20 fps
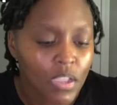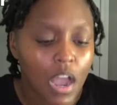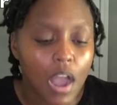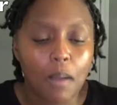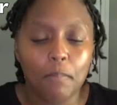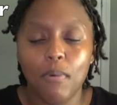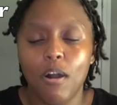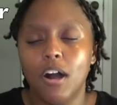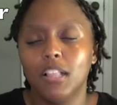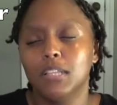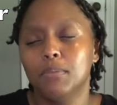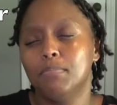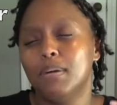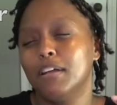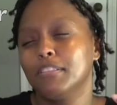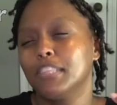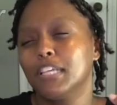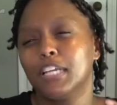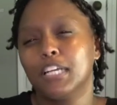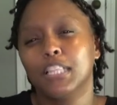I'm all
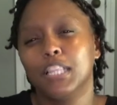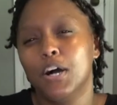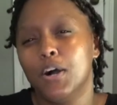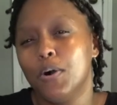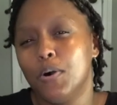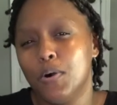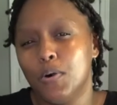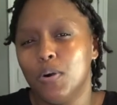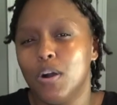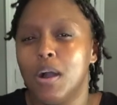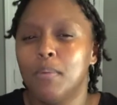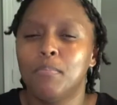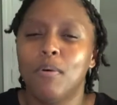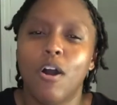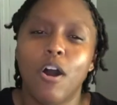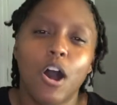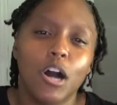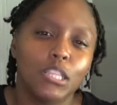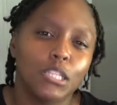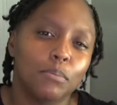about the glow. I'm
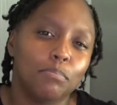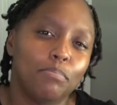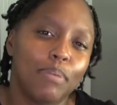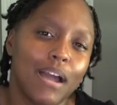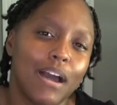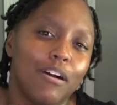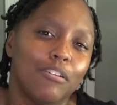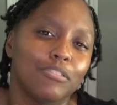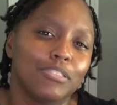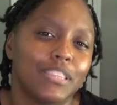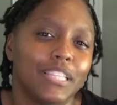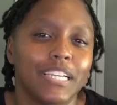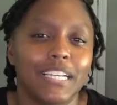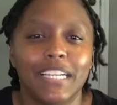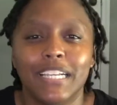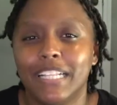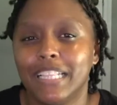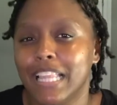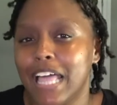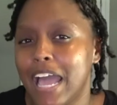all about the
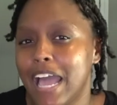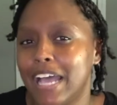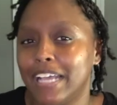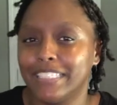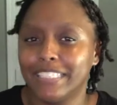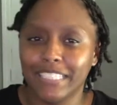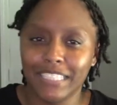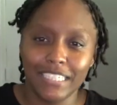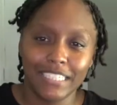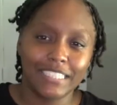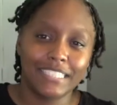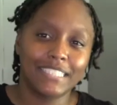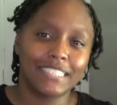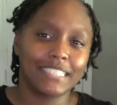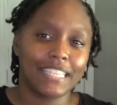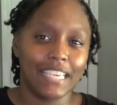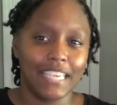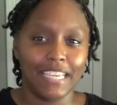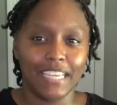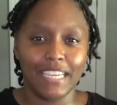glass look
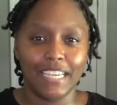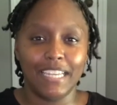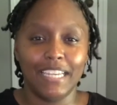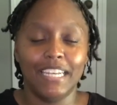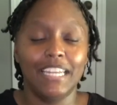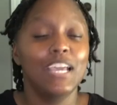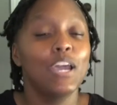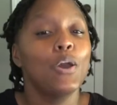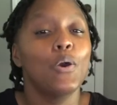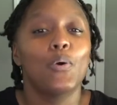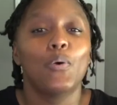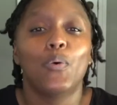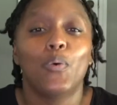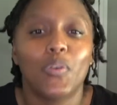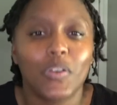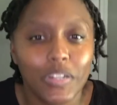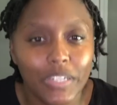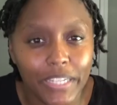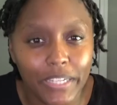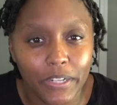skin
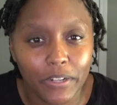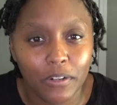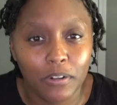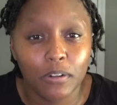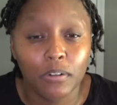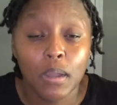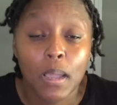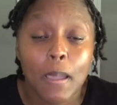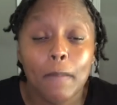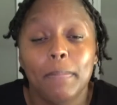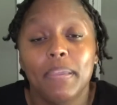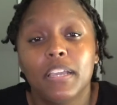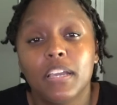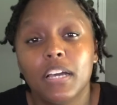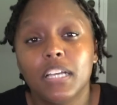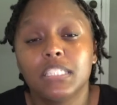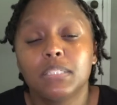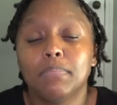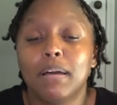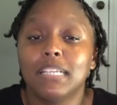ordeal
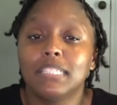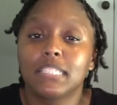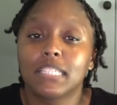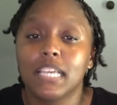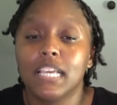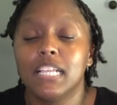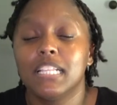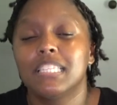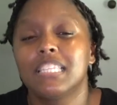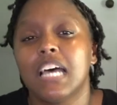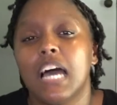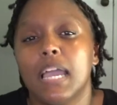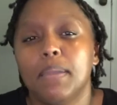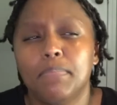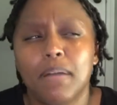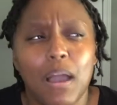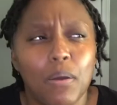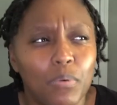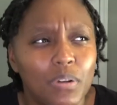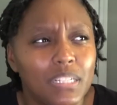because my skin
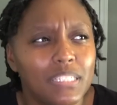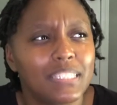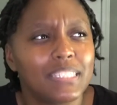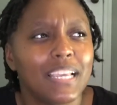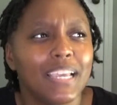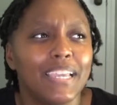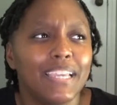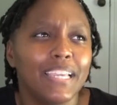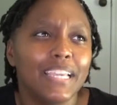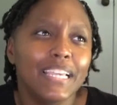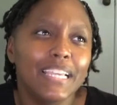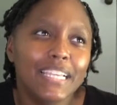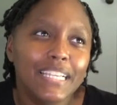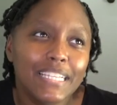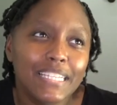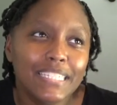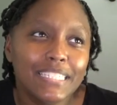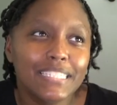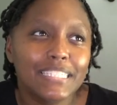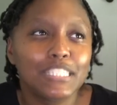type, I want to say,
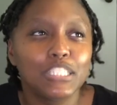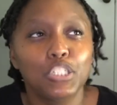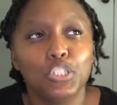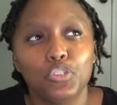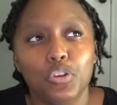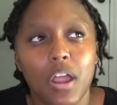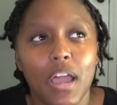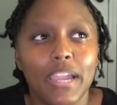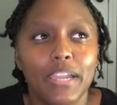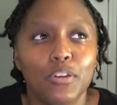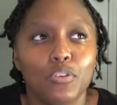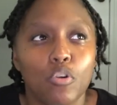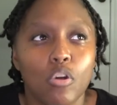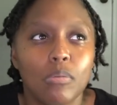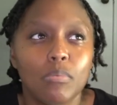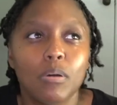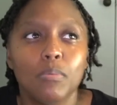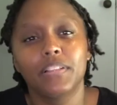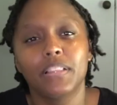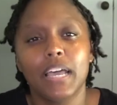is dry
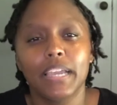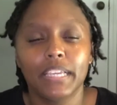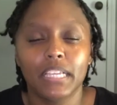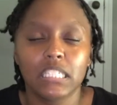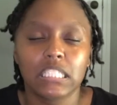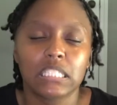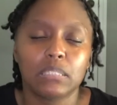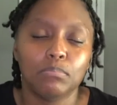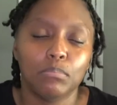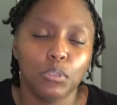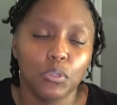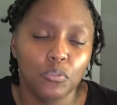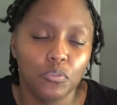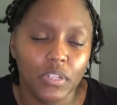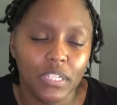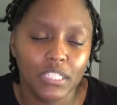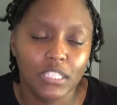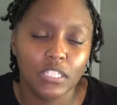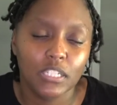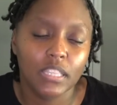normal, but like it's
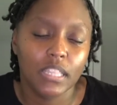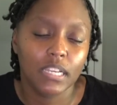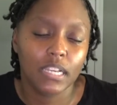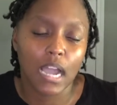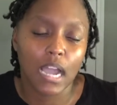moving to the